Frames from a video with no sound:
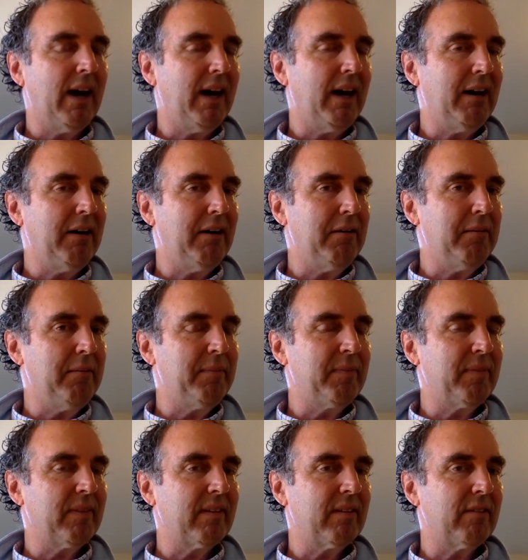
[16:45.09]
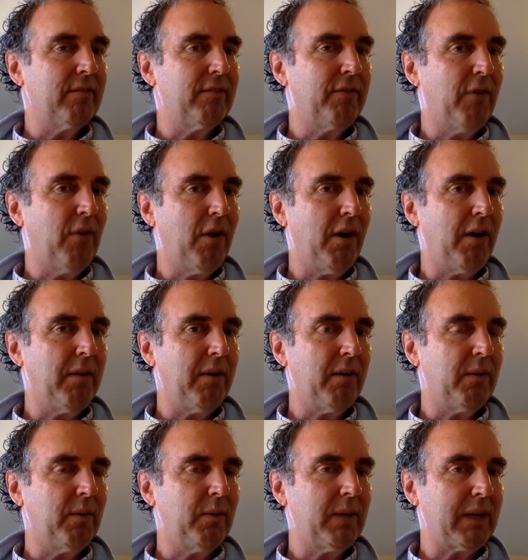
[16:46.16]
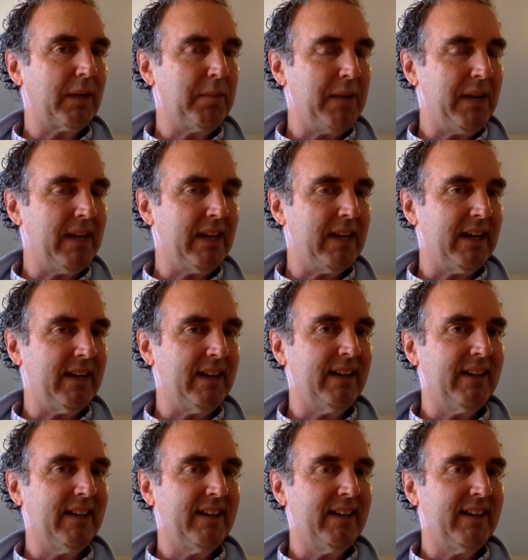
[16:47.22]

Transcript: um, for Wikipedia,